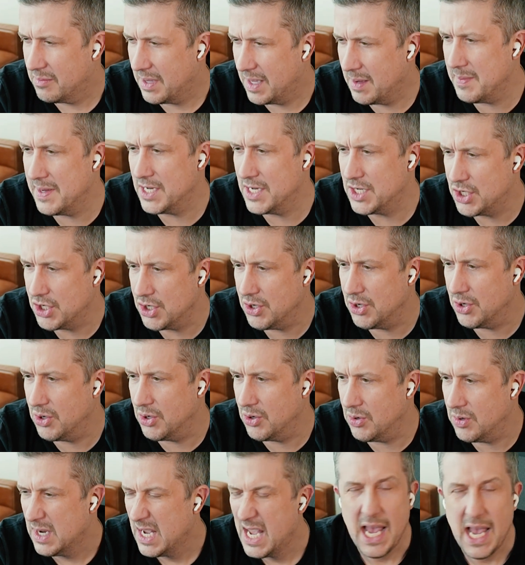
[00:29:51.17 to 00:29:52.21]
maybe
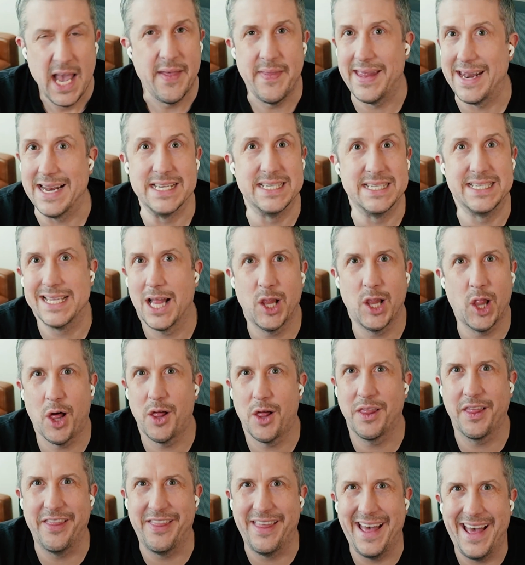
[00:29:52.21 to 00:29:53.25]
2, and then I sell
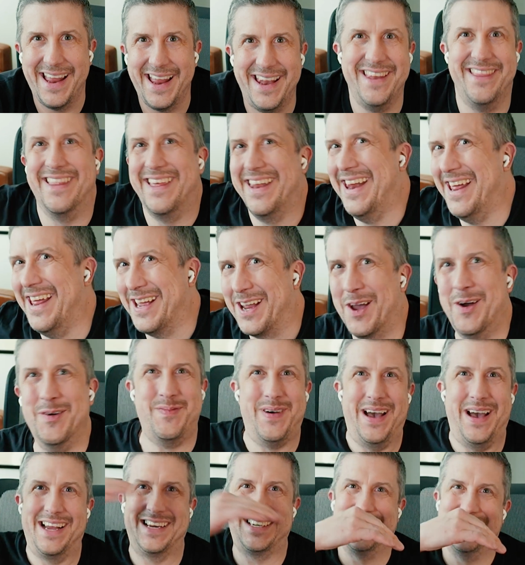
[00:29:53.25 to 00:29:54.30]
all of that, like
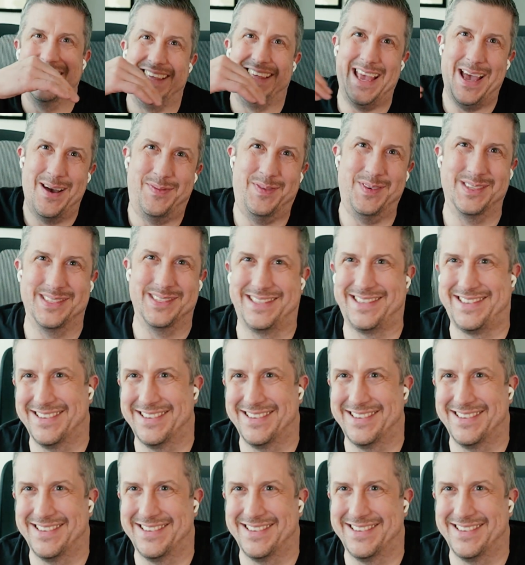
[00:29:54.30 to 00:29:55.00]
back to the Apple